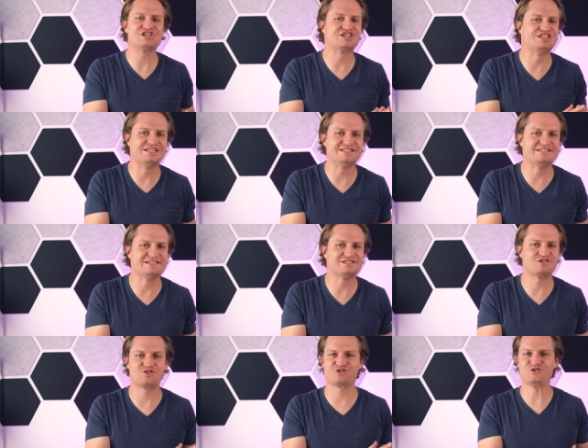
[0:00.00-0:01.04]

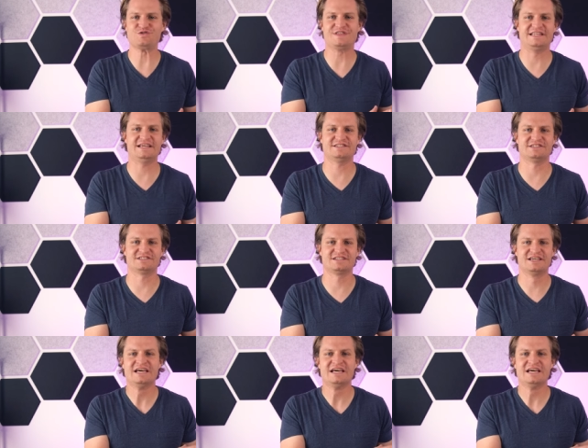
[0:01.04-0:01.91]
Knizia's Through the Desert,